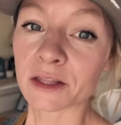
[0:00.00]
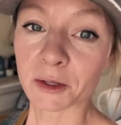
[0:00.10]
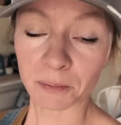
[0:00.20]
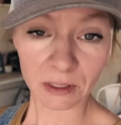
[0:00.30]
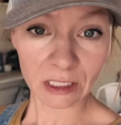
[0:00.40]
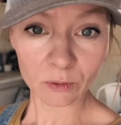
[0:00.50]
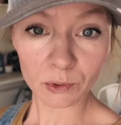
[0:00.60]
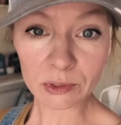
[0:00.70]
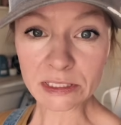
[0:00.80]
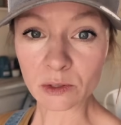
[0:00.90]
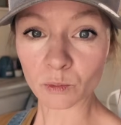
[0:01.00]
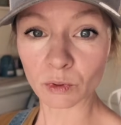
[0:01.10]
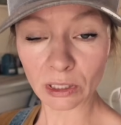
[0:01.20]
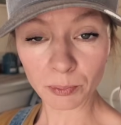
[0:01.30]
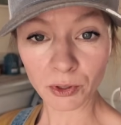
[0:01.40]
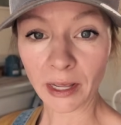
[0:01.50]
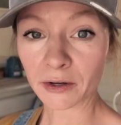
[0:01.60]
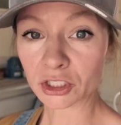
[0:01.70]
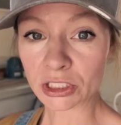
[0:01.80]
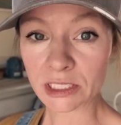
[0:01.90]
the peony roots really put
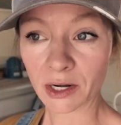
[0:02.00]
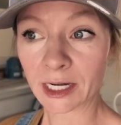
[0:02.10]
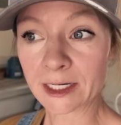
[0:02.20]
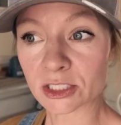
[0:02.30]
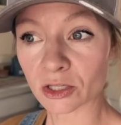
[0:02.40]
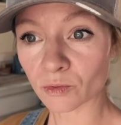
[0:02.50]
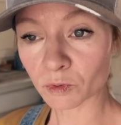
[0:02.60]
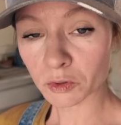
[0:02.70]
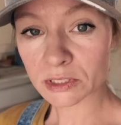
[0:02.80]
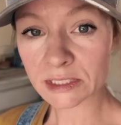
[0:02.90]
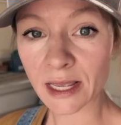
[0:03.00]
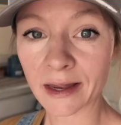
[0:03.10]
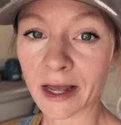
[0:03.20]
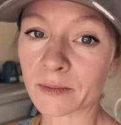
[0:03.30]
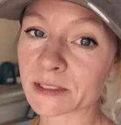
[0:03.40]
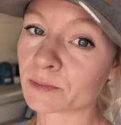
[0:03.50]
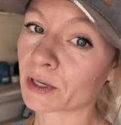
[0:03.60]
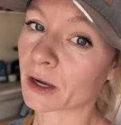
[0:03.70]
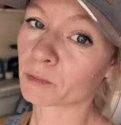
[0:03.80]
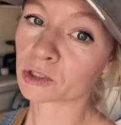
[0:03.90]
energy down and into the roots. It helps them
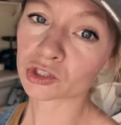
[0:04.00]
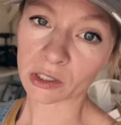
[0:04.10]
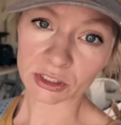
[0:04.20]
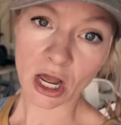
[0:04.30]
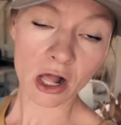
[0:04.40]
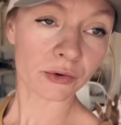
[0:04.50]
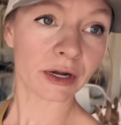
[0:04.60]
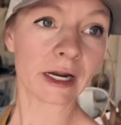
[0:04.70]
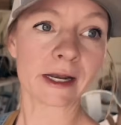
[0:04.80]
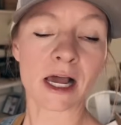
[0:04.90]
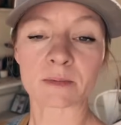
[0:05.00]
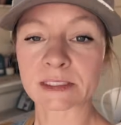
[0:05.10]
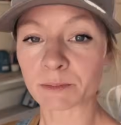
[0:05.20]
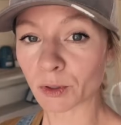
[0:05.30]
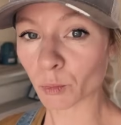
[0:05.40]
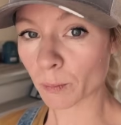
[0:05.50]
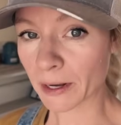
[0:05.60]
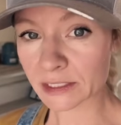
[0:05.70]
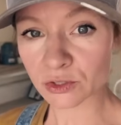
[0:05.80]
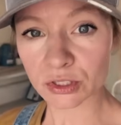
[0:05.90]
become more drought tolerant. It helps them be more
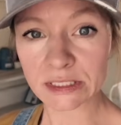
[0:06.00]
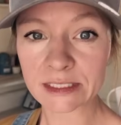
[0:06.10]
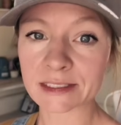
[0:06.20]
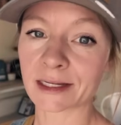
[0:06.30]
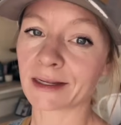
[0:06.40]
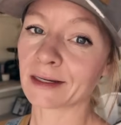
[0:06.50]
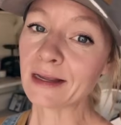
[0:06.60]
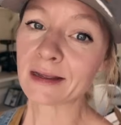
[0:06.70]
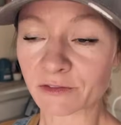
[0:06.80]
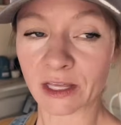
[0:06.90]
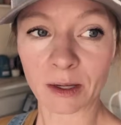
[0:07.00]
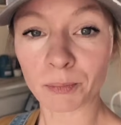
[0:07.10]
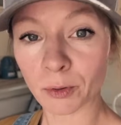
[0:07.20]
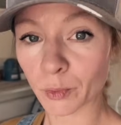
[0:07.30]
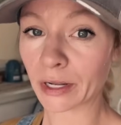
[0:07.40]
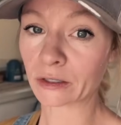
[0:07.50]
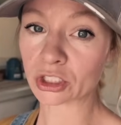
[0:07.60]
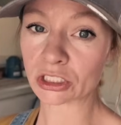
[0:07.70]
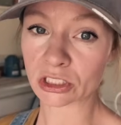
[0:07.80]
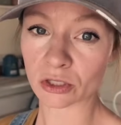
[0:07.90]
pest resistant if they can put more
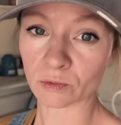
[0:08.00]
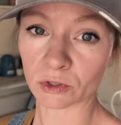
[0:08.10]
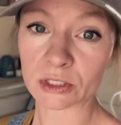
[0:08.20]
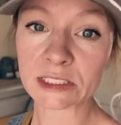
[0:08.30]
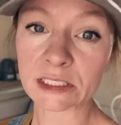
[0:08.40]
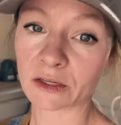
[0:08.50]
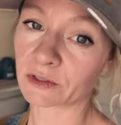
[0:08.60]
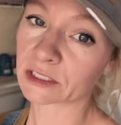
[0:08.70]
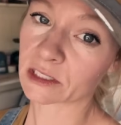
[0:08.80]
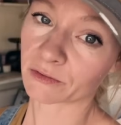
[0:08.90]
energy into the roots instead of into the